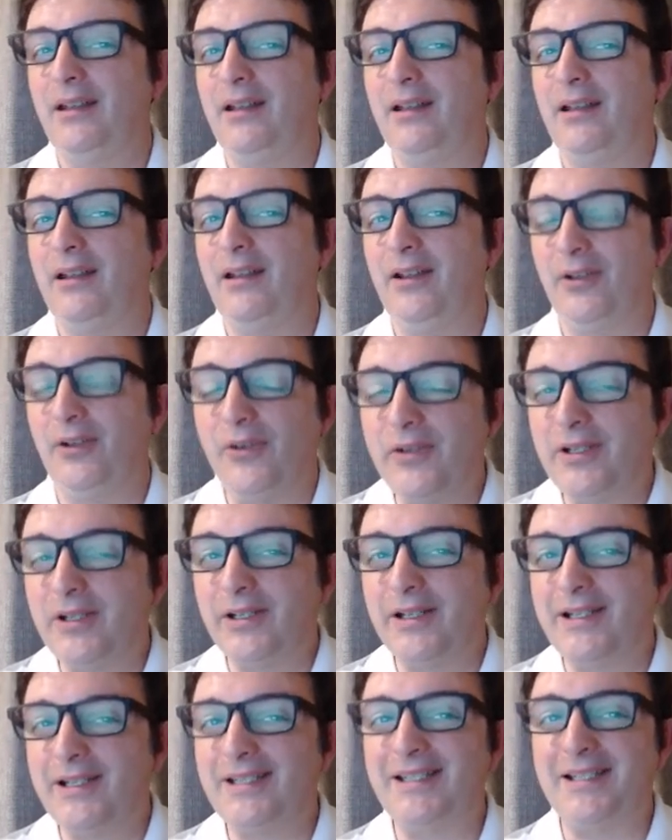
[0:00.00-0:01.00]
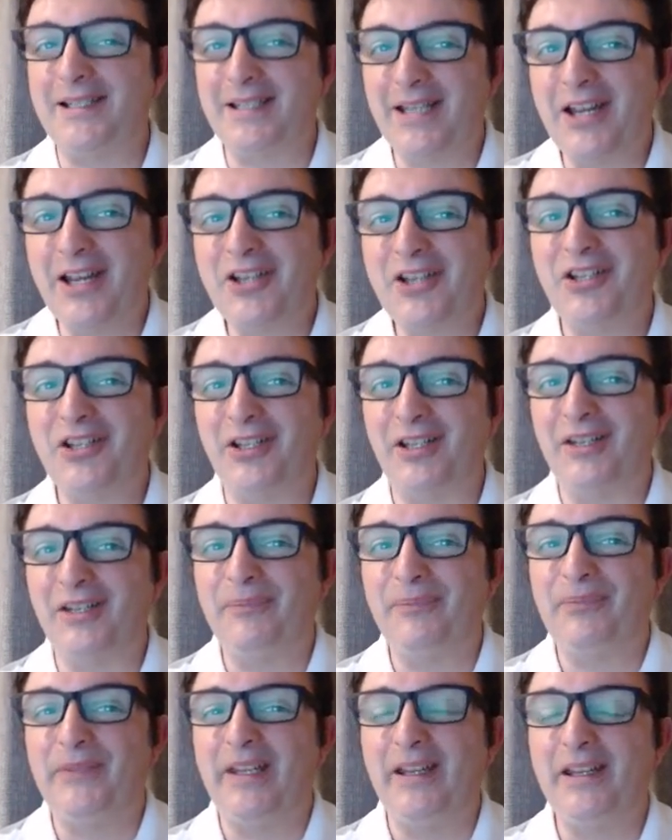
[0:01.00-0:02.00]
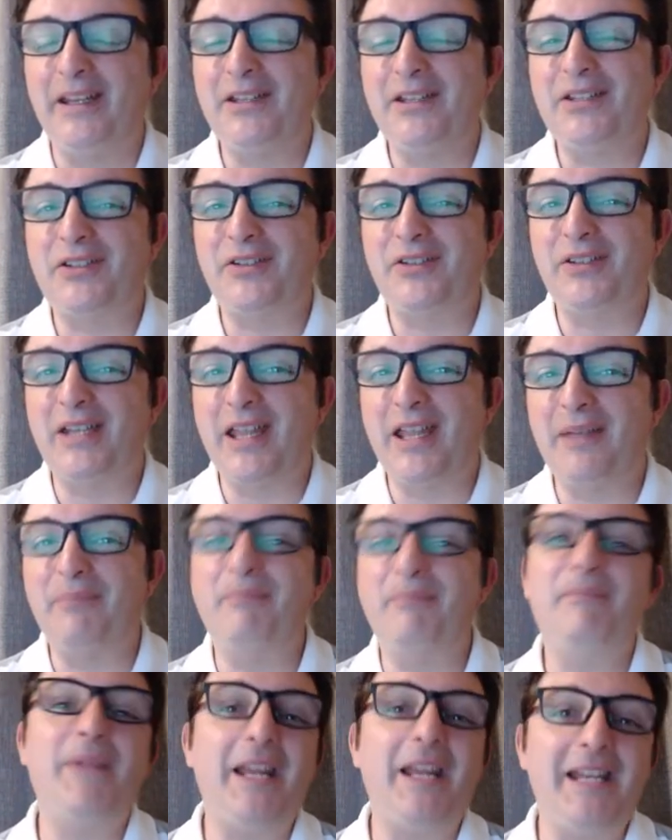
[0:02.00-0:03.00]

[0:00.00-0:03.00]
An organized discussion is to get many